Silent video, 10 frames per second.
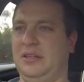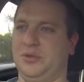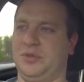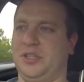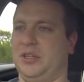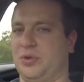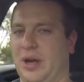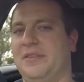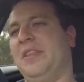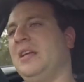interesting
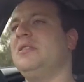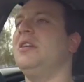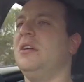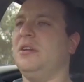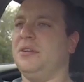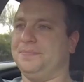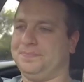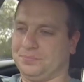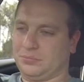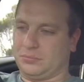trait of theirs.
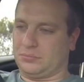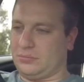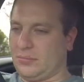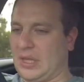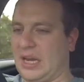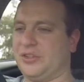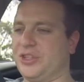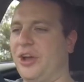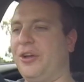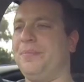
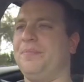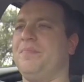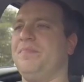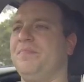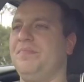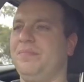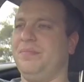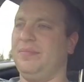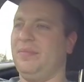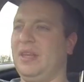So
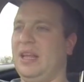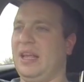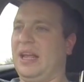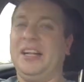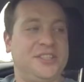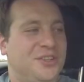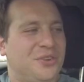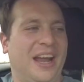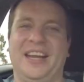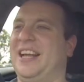it's a
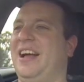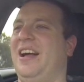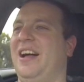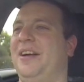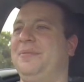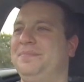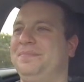great car